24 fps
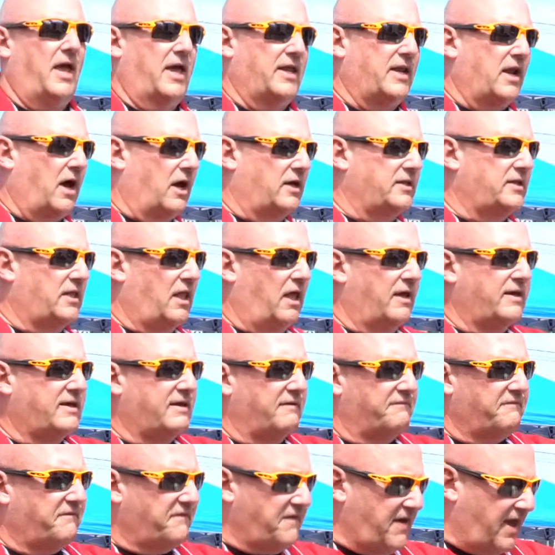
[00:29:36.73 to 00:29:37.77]
And unlike
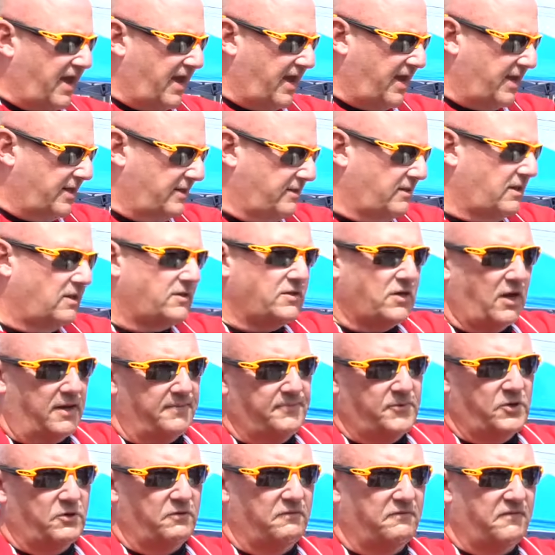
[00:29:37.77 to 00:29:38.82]
a van, the
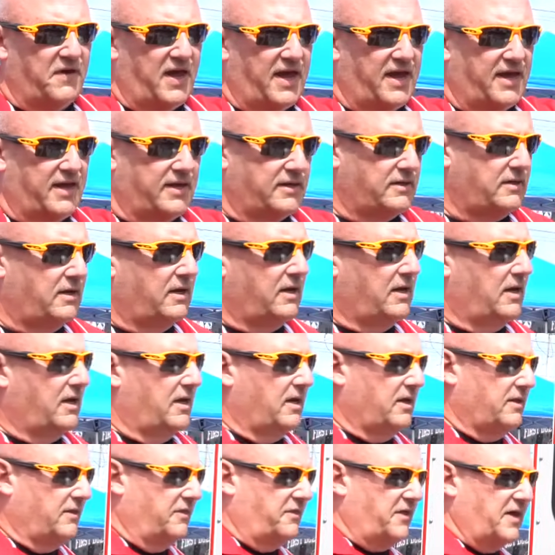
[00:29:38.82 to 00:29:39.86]
Type 2 van,
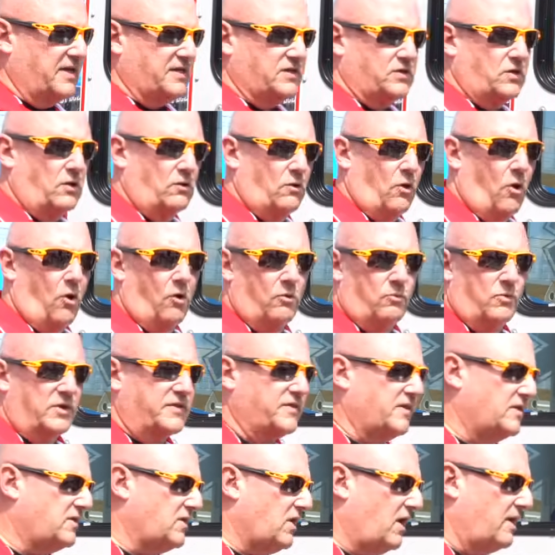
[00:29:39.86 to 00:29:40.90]
this along
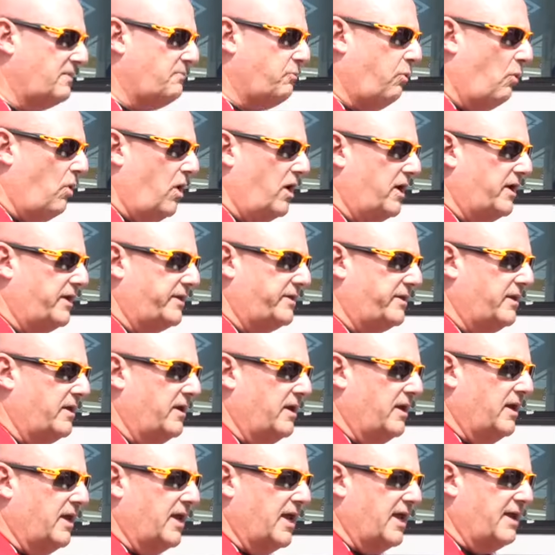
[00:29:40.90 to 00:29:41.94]
with the Type 1,
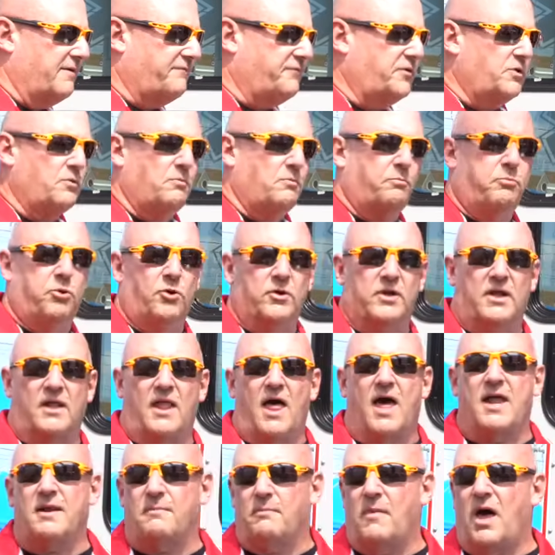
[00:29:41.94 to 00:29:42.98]
if you put a
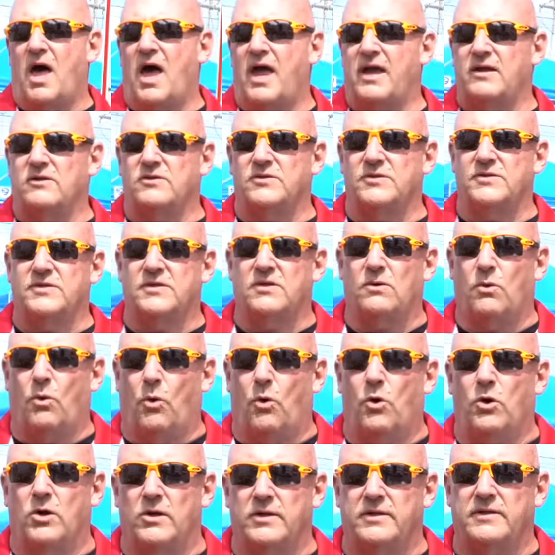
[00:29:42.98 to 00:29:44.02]
lot of miles
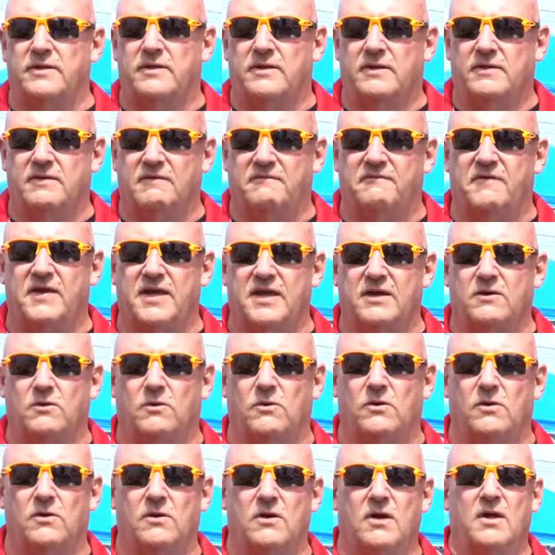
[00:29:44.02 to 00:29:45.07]
on the
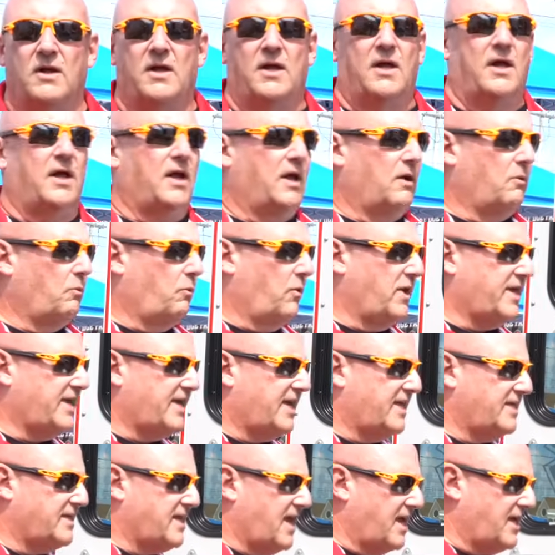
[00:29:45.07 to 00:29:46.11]
vehicle, we
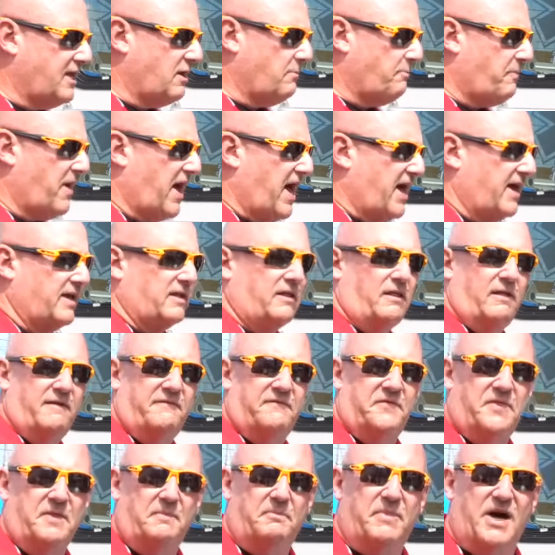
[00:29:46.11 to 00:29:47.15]
can take it back,
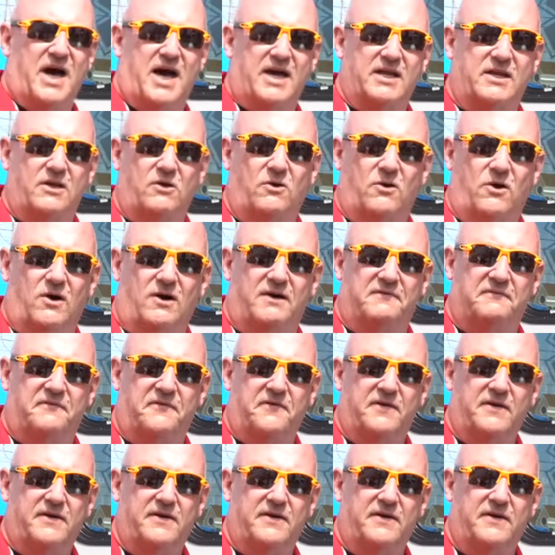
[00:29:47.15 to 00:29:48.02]
lift the body off,